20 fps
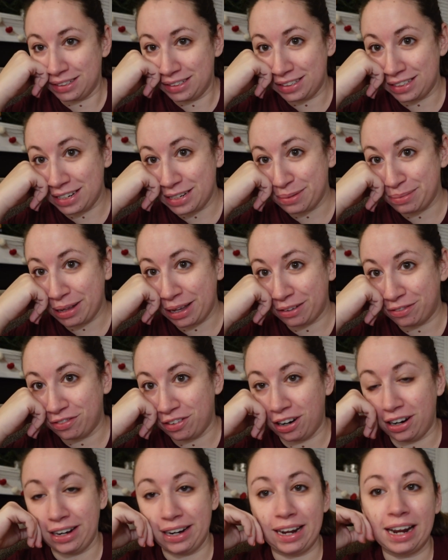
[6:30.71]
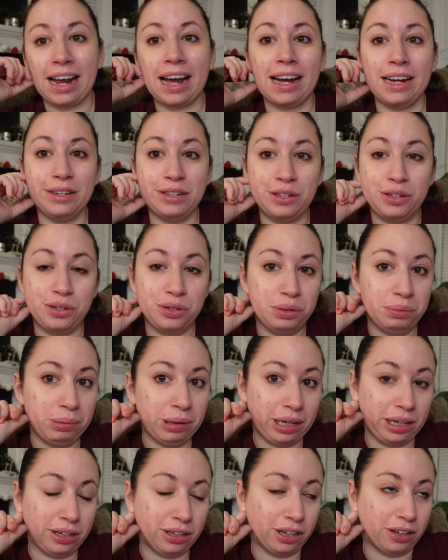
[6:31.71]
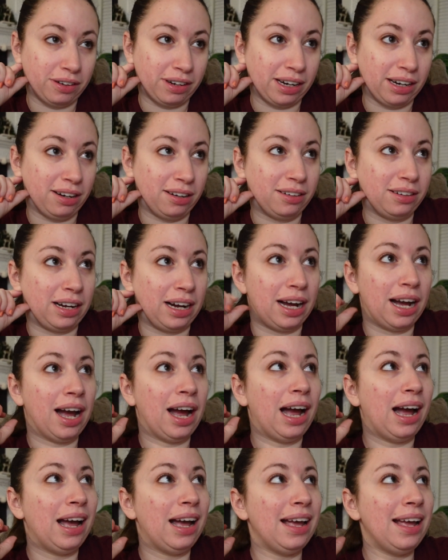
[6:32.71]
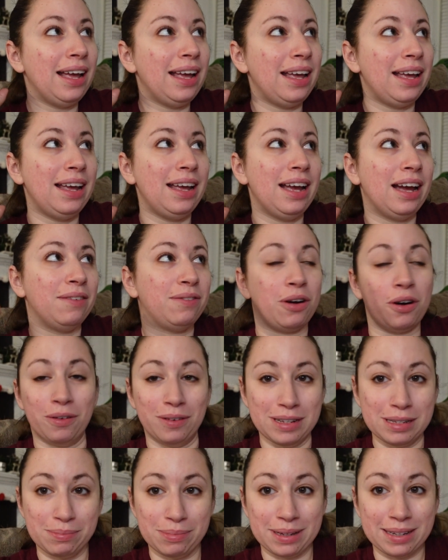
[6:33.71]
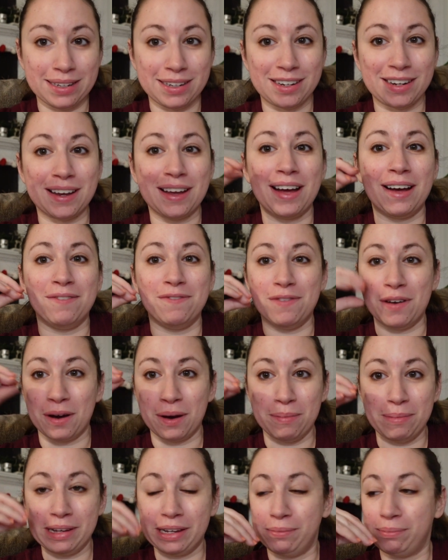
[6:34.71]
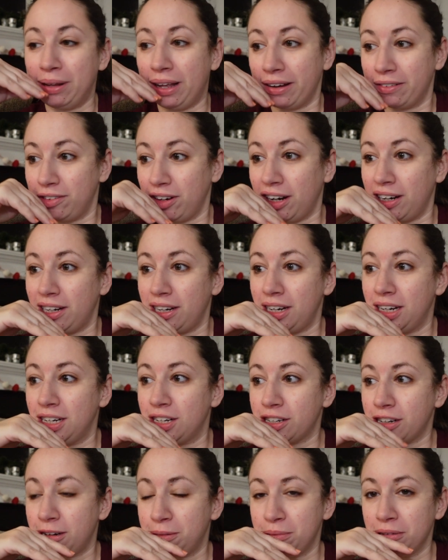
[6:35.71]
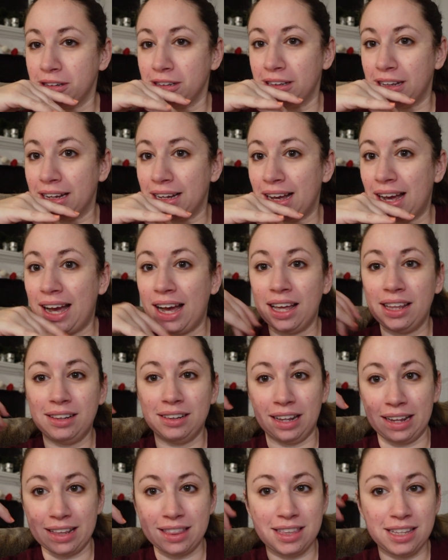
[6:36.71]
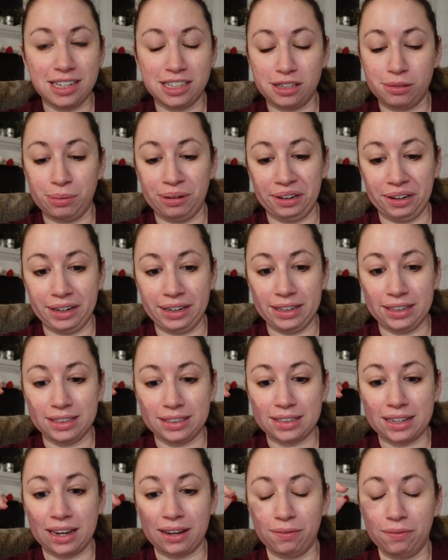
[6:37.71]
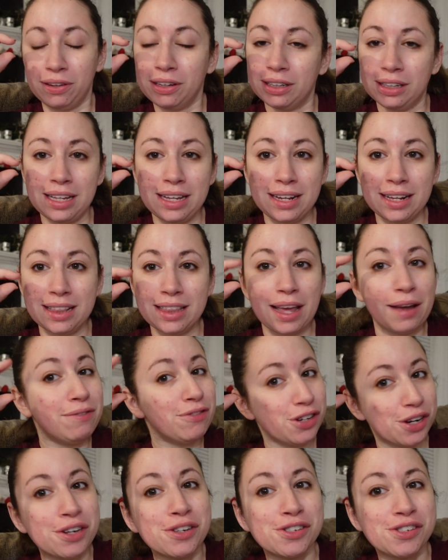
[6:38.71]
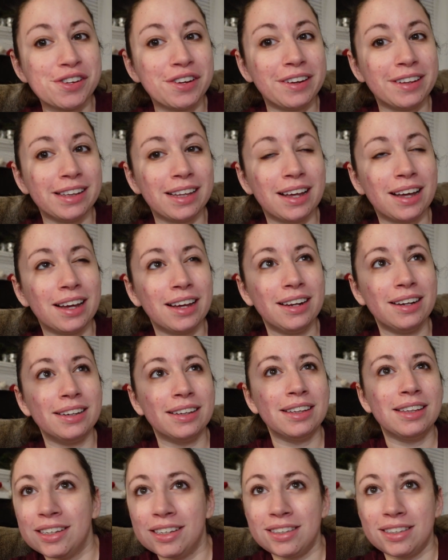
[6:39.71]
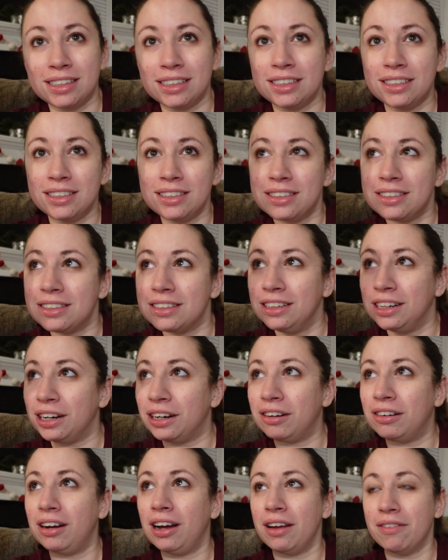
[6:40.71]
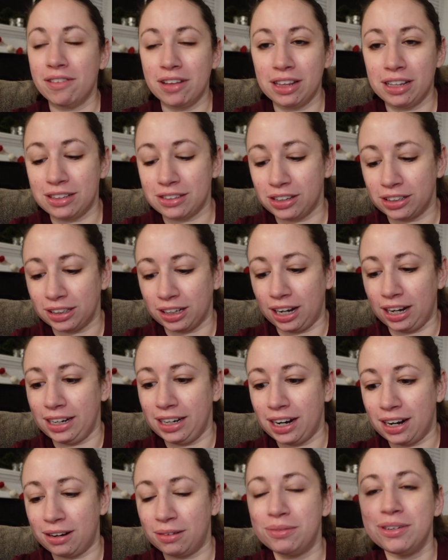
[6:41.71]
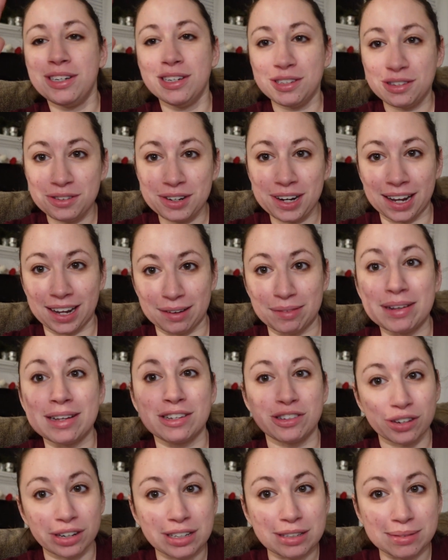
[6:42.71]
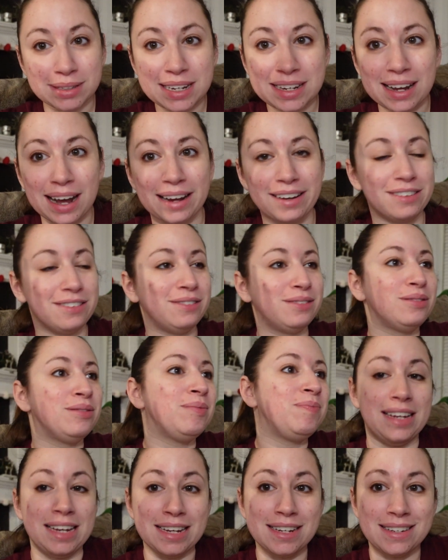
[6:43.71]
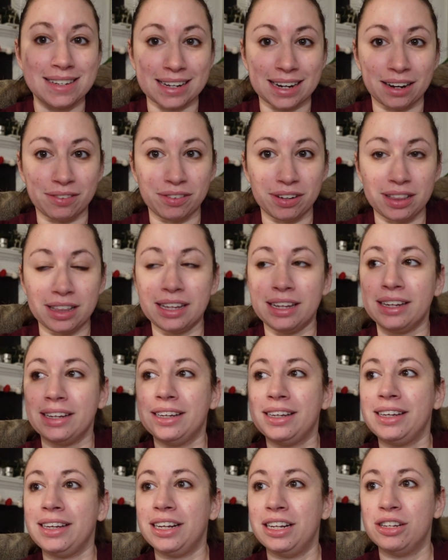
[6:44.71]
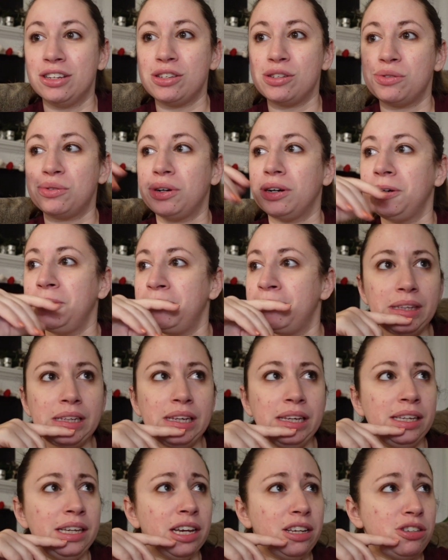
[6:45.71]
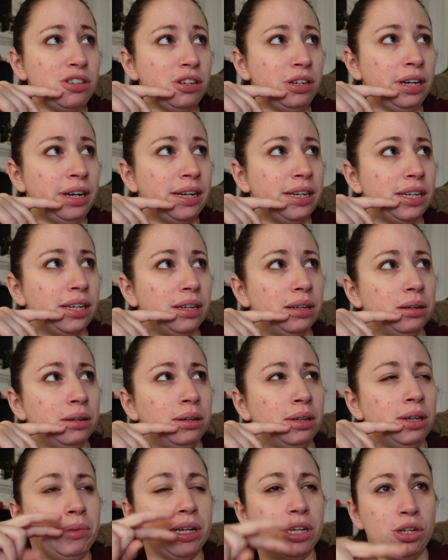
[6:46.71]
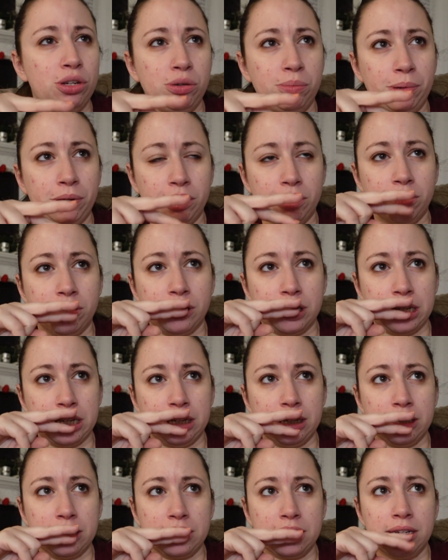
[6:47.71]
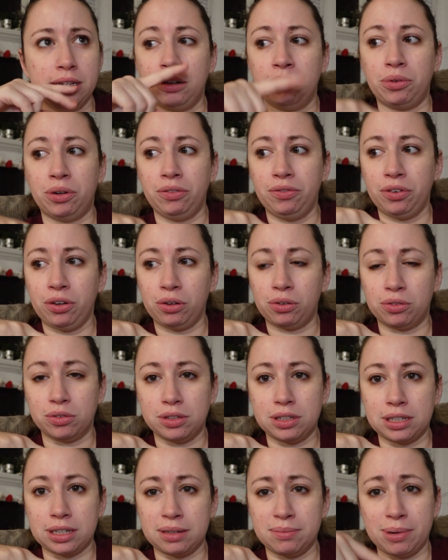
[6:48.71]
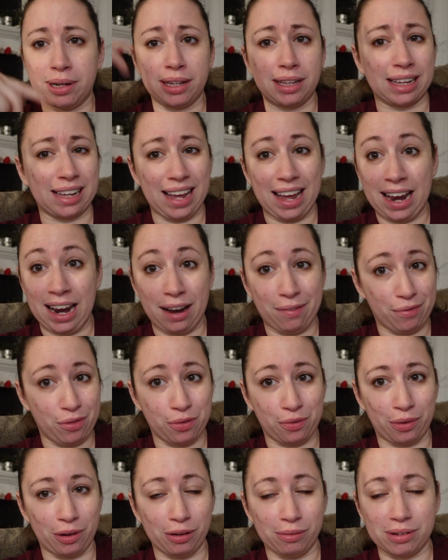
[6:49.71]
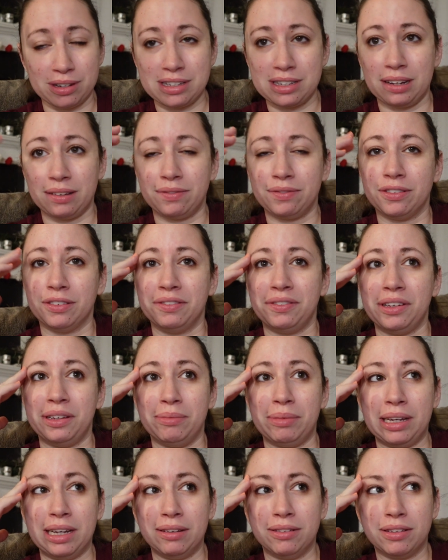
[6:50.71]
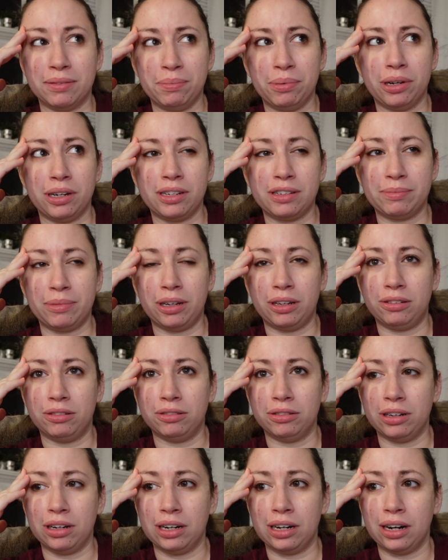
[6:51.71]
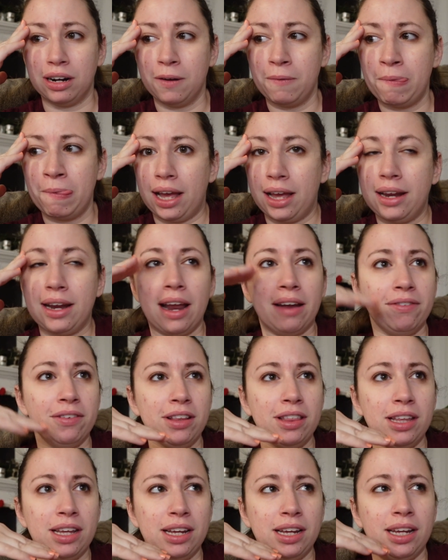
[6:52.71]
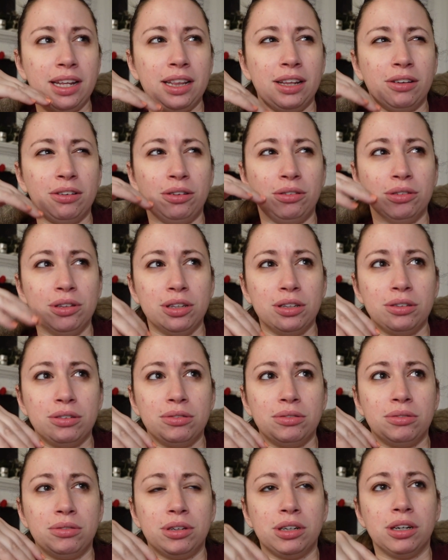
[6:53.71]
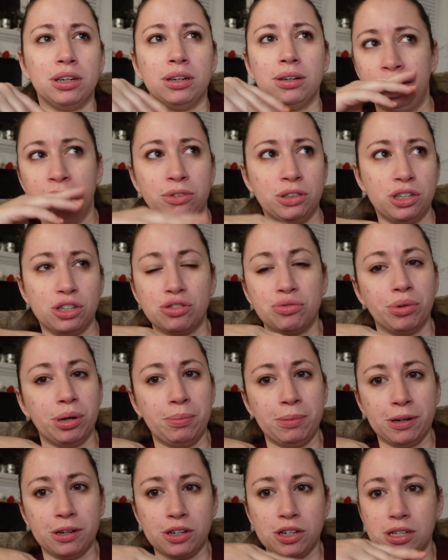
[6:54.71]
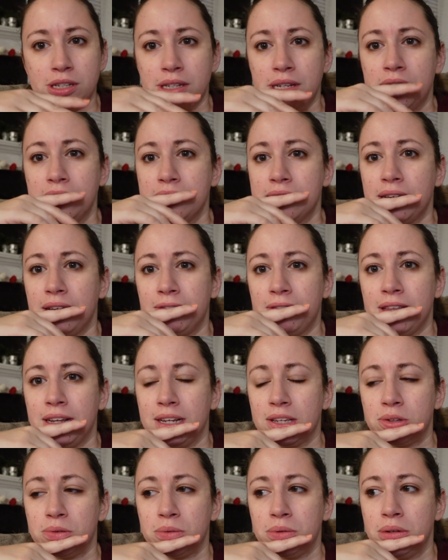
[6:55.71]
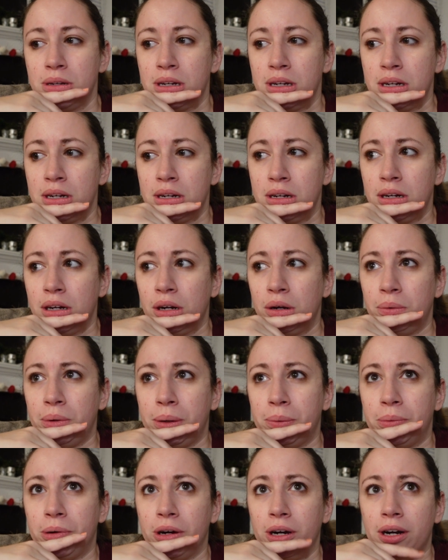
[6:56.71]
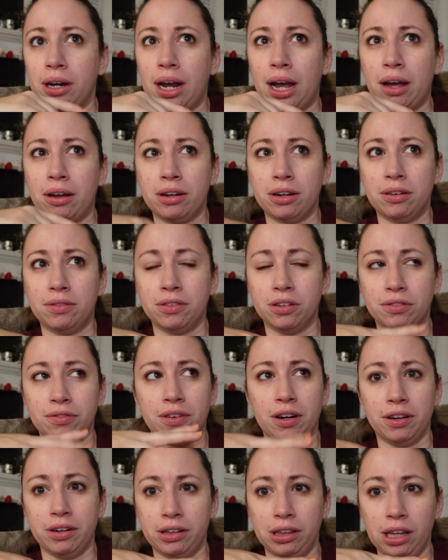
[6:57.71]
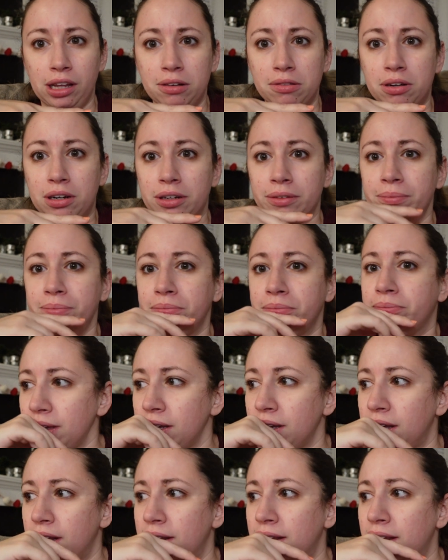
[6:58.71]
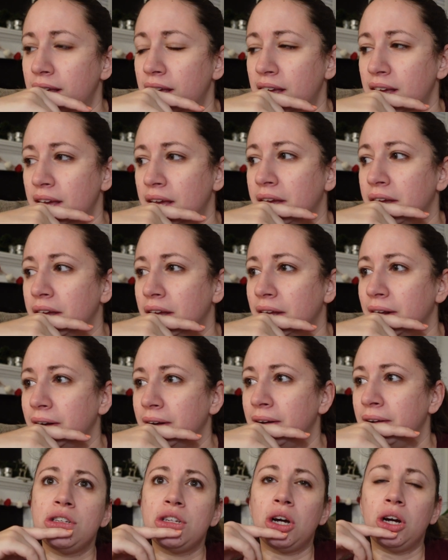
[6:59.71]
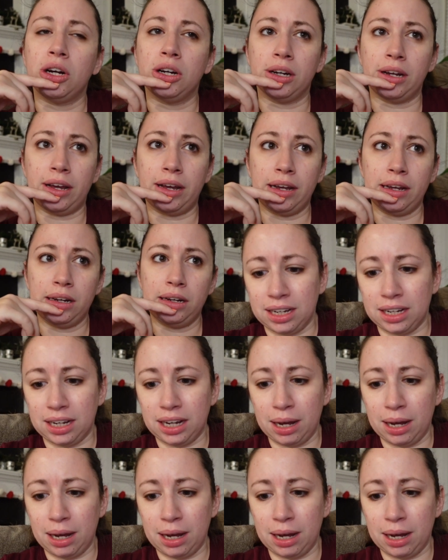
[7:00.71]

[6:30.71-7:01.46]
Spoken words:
Today's Black Friday. I do plan on going out. I have always been a very big Black Friday shopper. Like, I like the experience. I feel like they've changed it a lot since, you know, everything's online now, which is okay because trust me, I don't need to get everything in store. Yesterday I did make two purchases. One for Ulta, but like half the order was stuff for Phoebe. It was a pretty small order. And everything in the Ulta order were just repurchases of things we were out of or very low on. And then Target.